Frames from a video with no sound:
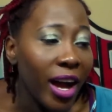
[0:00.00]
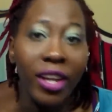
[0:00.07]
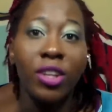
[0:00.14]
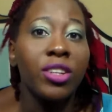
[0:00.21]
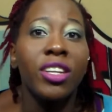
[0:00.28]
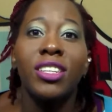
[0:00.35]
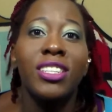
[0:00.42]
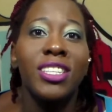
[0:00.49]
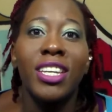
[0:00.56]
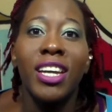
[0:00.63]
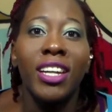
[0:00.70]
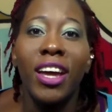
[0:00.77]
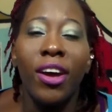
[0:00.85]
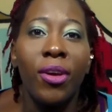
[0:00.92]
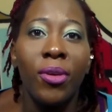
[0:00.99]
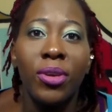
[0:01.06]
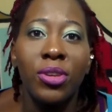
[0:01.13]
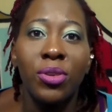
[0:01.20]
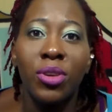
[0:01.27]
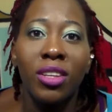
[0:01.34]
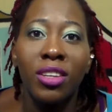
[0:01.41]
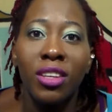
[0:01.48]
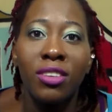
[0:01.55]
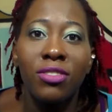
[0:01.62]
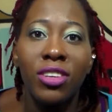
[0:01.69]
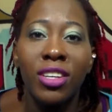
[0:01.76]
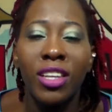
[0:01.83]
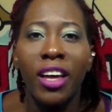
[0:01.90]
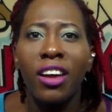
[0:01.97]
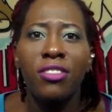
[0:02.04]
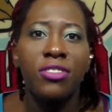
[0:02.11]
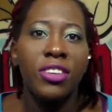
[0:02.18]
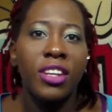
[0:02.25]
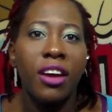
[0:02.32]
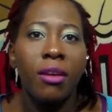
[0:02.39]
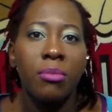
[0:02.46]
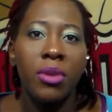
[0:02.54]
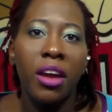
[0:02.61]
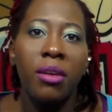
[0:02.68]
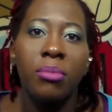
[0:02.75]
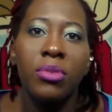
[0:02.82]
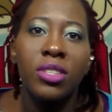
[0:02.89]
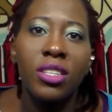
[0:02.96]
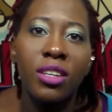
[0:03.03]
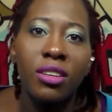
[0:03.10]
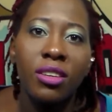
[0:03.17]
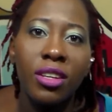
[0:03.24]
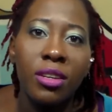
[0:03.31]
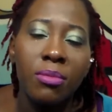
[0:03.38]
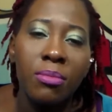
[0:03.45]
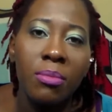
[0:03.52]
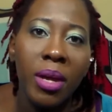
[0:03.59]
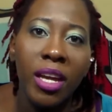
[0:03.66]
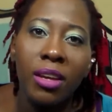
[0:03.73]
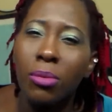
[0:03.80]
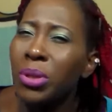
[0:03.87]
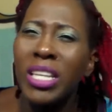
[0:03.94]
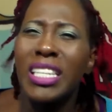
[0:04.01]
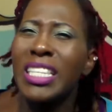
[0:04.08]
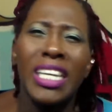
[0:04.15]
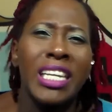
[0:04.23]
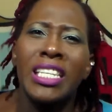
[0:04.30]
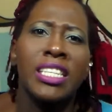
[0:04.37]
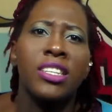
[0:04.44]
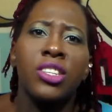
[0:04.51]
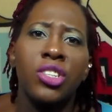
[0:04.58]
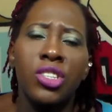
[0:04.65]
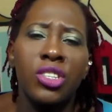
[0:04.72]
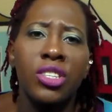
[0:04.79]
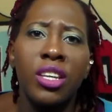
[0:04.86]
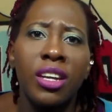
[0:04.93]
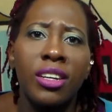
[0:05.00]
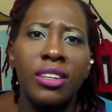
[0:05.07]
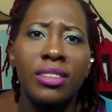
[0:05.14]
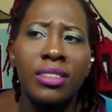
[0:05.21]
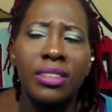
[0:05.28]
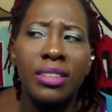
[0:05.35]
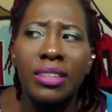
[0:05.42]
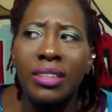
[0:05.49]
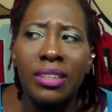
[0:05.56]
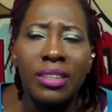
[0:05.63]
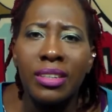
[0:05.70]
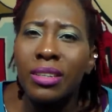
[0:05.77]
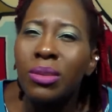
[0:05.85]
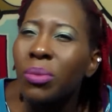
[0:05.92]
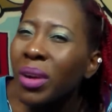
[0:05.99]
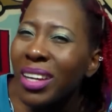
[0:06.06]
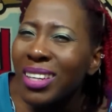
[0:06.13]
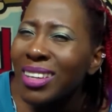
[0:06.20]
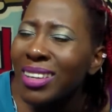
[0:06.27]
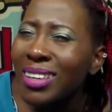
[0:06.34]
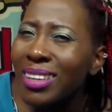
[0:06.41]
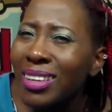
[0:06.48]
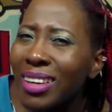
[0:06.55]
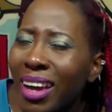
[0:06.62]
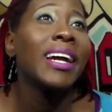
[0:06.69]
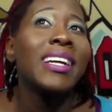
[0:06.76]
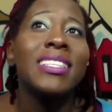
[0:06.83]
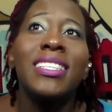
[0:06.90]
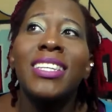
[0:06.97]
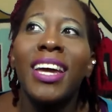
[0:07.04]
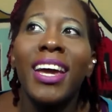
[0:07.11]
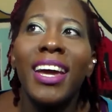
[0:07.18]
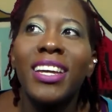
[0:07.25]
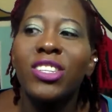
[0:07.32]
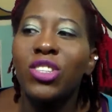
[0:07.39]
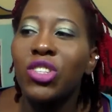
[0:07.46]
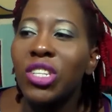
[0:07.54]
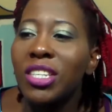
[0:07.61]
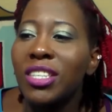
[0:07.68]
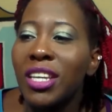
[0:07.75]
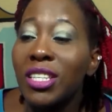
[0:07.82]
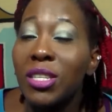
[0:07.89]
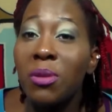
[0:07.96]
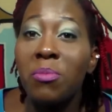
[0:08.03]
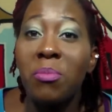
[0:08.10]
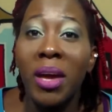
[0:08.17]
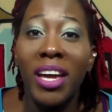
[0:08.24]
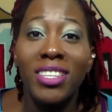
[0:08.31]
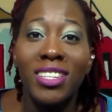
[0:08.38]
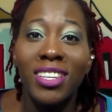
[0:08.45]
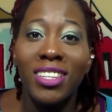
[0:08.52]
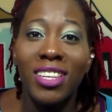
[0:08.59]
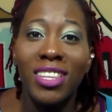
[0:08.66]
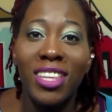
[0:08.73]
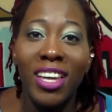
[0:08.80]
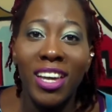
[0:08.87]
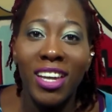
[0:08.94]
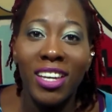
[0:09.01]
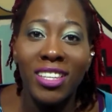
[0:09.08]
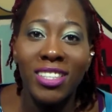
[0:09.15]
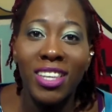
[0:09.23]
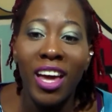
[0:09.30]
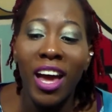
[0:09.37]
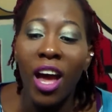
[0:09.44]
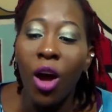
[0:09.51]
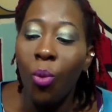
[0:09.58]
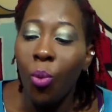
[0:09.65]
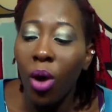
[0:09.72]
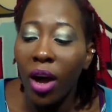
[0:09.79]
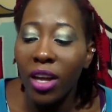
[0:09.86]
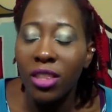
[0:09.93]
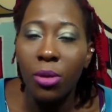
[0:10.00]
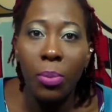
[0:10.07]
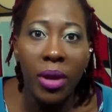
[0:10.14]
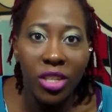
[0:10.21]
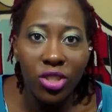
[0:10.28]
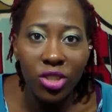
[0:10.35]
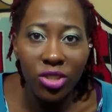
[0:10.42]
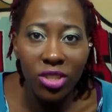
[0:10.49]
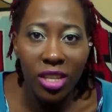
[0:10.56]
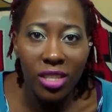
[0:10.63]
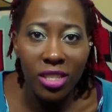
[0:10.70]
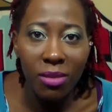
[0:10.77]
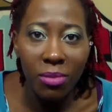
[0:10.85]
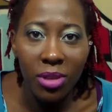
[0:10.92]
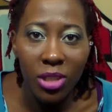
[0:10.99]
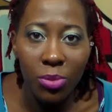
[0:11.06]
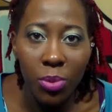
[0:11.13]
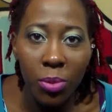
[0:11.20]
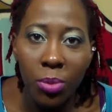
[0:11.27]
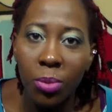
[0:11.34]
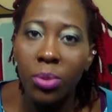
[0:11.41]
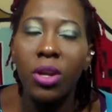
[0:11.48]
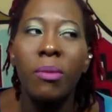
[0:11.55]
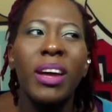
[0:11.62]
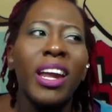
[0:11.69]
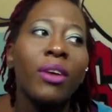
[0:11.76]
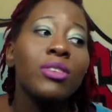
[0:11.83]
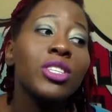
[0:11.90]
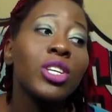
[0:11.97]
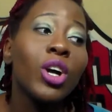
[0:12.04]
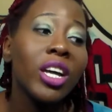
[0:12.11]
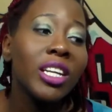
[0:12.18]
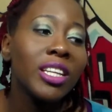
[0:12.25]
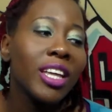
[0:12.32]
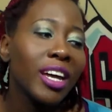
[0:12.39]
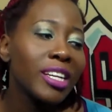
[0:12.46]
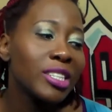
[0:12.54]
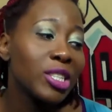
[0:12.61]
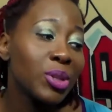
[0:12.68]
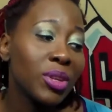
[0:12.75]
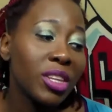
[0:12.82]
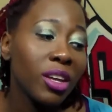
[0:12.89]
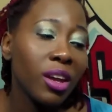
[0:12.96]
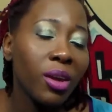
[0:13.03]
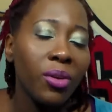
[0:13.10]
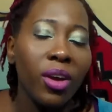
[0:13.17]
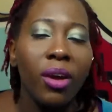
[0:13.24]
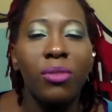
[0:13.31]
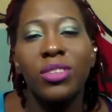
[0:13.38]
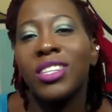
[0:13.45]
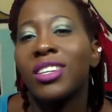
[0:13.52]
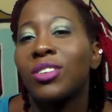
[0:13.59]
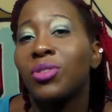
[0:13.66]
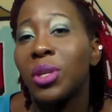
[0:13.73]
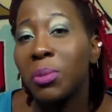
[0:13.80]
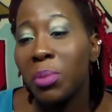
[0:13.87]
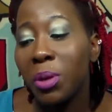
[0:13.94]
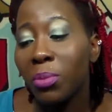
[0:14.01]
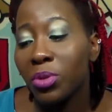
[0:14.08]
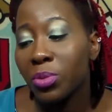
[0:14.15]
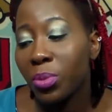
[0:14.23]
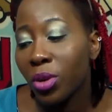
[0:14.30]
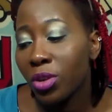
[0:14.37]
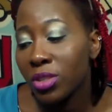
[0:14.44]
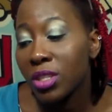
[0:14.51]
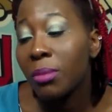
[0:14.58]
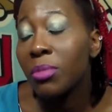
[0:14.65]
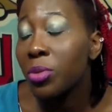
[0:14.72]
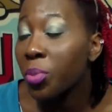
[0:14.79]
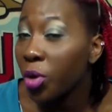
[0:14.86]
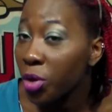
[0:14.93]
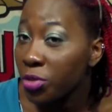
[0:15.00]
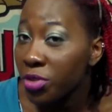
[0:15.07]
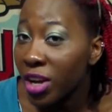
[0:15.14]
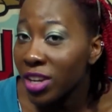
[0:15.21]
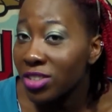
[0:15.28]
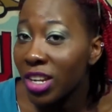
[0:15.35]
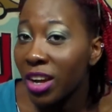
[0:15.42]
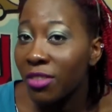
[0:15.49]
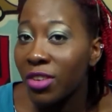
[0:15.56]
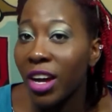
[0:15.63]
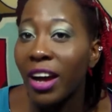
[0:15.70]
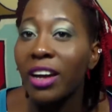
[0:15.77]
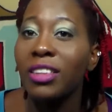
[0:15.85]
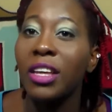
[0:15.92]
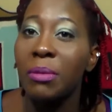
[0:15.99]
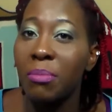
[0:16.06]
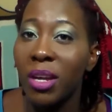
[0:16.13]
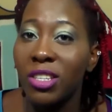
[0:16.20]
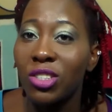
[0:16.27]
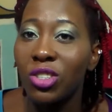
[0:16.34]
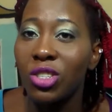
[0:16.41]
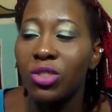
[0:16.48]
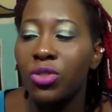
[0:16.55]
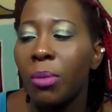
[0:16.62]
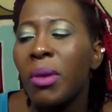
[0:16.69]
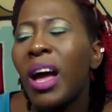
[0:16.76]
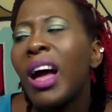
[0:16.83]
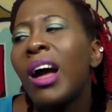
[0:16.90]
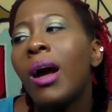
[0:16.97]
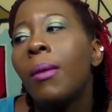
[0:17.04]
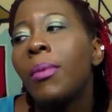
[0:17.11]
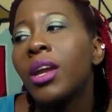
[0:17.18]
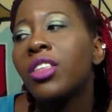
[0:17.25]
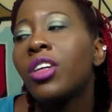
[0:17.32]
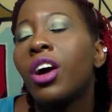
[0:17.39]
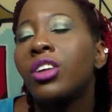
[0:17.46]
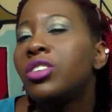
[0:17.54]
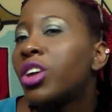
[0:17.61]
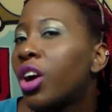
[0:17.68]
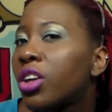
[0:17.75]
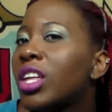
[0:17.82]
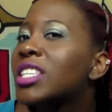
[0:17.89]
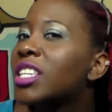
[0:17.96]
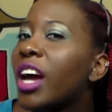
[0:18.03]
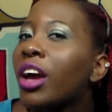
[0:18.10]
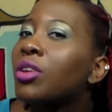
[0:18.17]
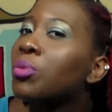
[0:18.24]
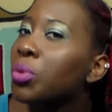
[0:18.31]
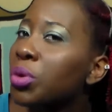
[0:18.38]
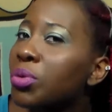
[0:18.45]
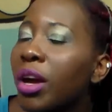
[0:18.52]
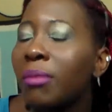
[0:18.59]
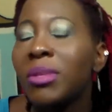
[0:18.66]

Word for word: I don't understand how you can live your life and not be able to make complete sentences. It's just like, what? And it's just, it's amazing the things that, one, the pictures that of these people put up. And I was going to like do a thing where I was going to read people's, some of the profiles that I've gotten like messages from, but I thought, no, that's kind of rude.